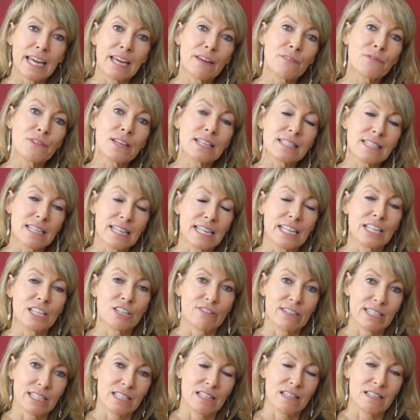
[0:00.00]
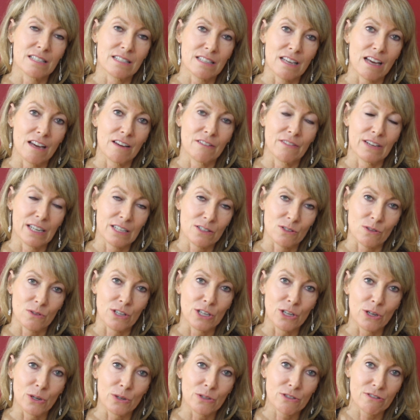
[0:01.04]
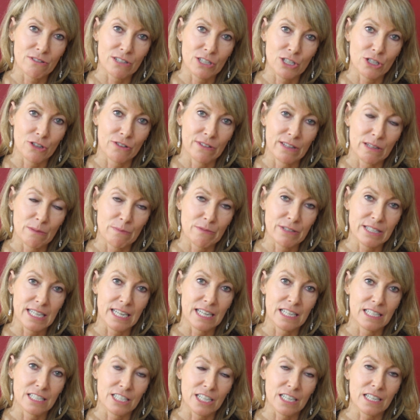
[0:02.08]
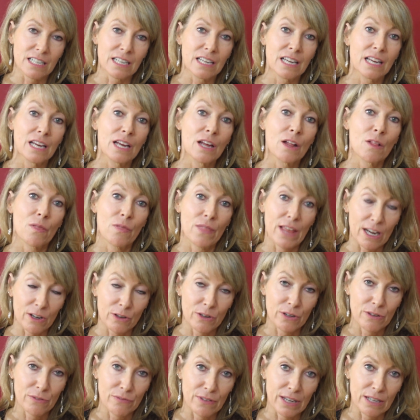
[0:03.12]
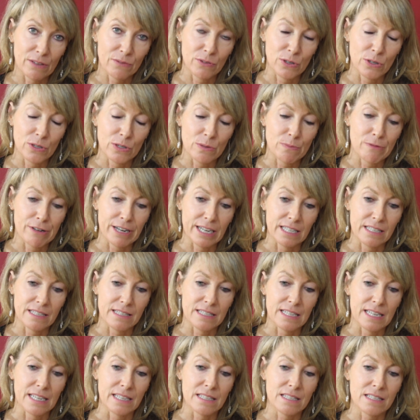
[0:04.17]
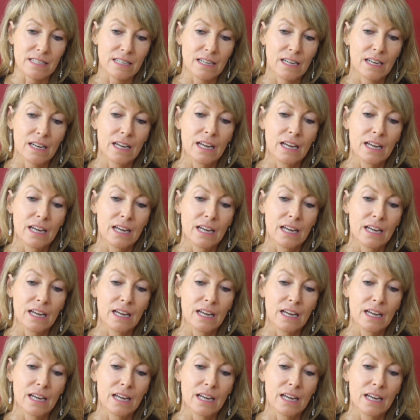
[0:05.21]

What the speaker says: If there's an injury to the cervix or the uterus during the procedure, that could affect future pregnancies.